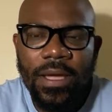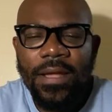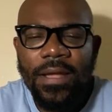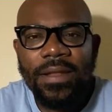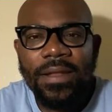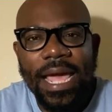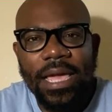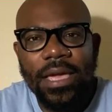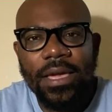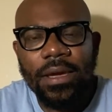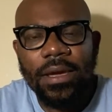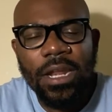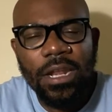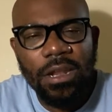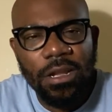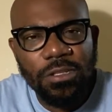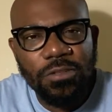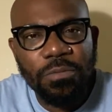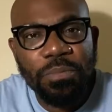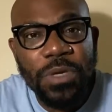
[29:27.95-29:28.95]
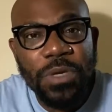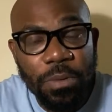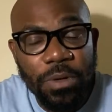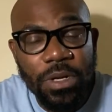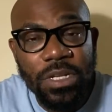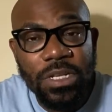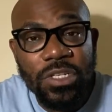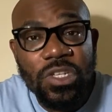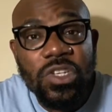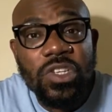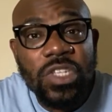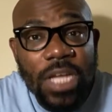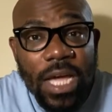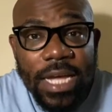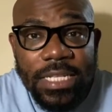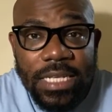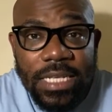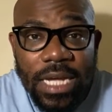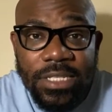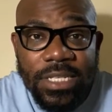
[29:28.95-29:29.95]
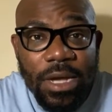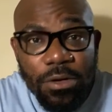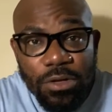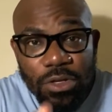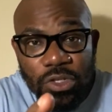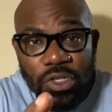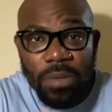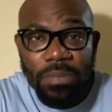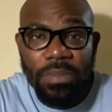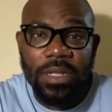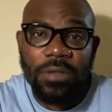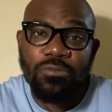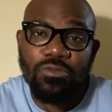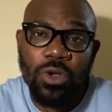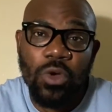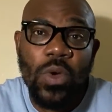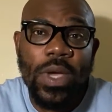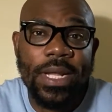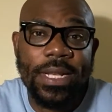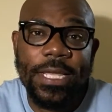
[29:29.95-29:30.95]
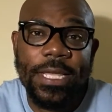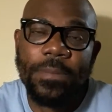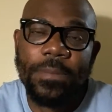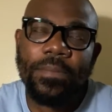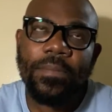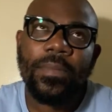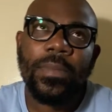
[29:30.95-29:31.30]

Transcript: like a lot of people in the society, I'll tell you something quickly.